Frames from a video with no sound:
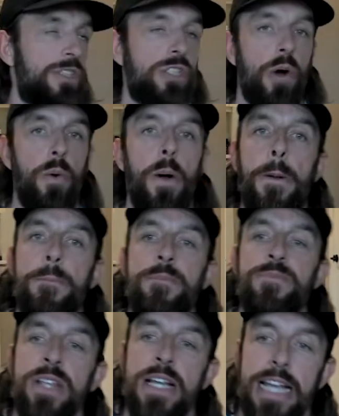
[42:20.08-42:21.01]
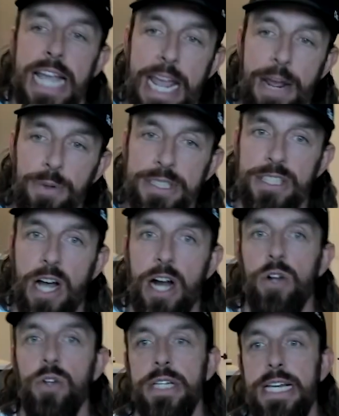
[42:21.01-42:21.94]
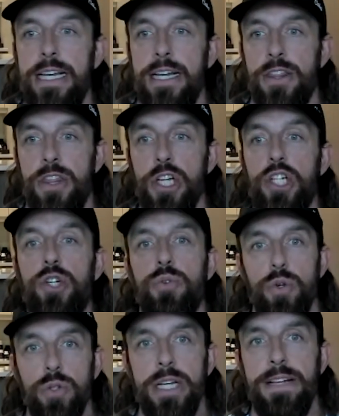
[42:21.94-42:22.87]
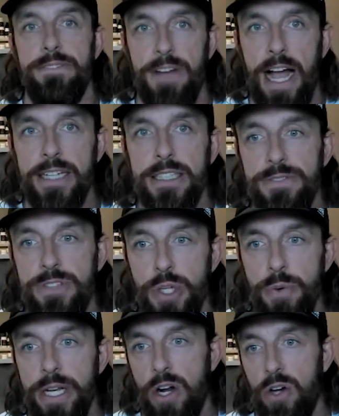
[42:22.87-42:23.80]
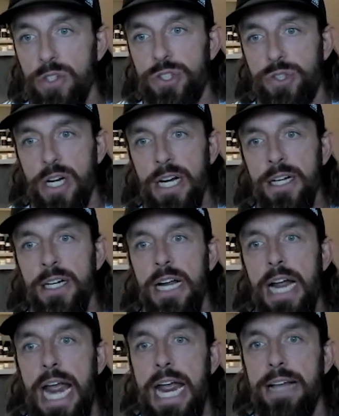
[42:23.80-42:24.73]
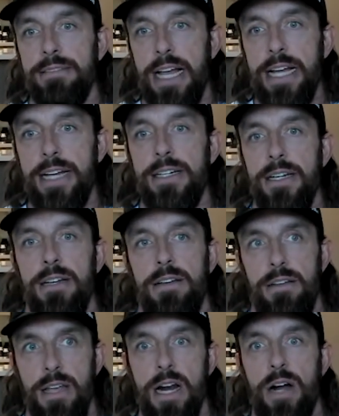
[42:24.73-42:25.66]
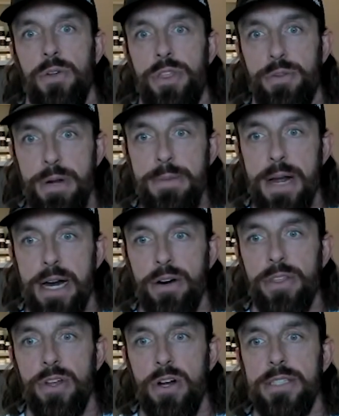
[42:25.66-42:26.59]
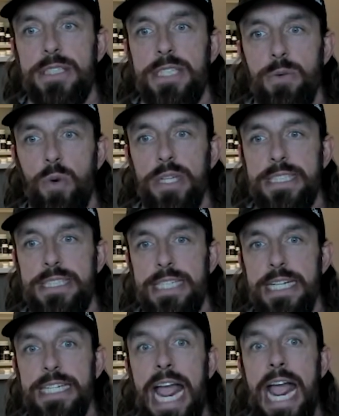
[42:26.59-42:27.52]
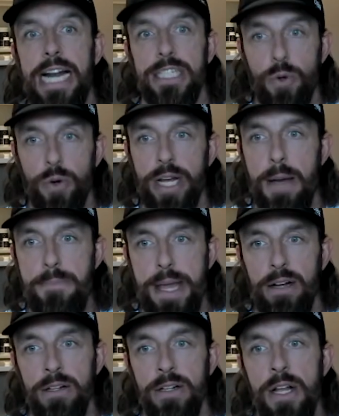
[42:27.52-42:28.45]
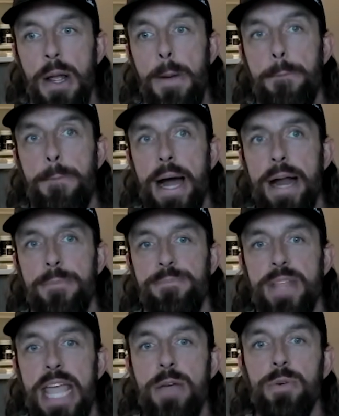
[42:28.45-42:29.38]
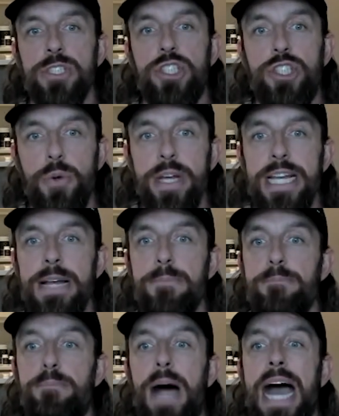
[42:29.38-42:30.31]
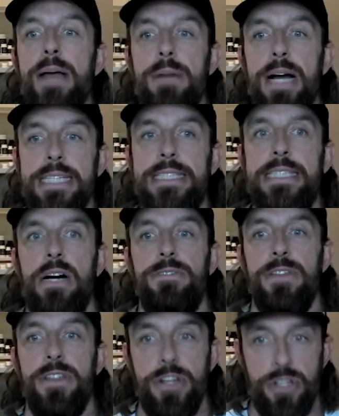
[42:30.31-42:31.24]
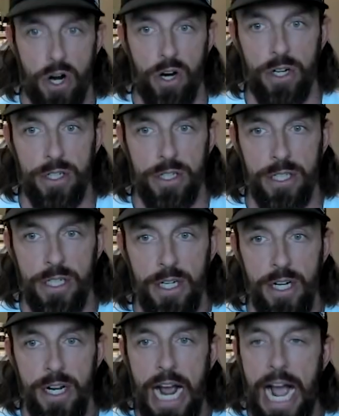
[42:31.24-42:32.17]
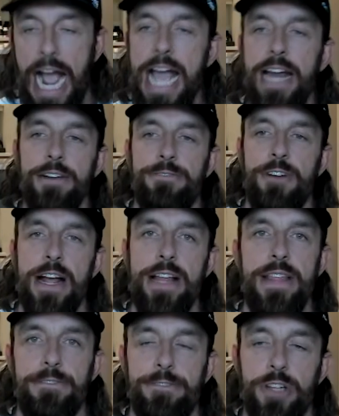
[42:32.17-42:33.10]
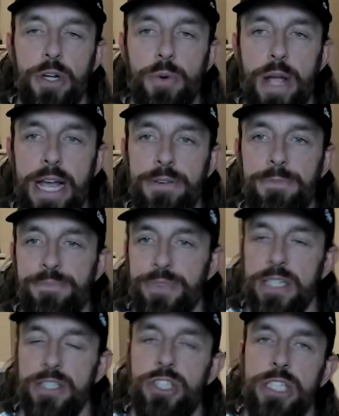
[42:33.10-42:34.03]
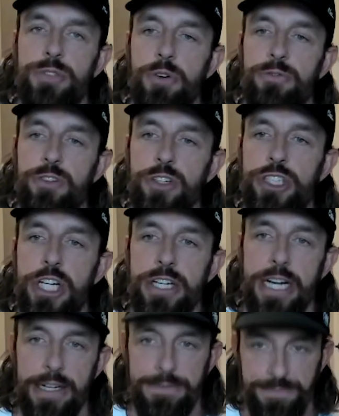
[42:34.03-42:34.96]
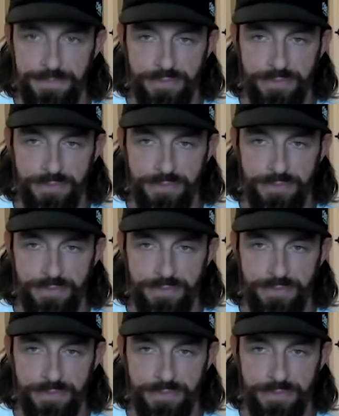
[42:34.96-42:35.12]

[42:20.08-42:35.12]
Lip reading: So it was not only the grueling fact of doing an ultra and like, 3 marathons in one stint and going uphill, but it was doing it by myself in the dark. I had a friend that flew in. She's from Virginia,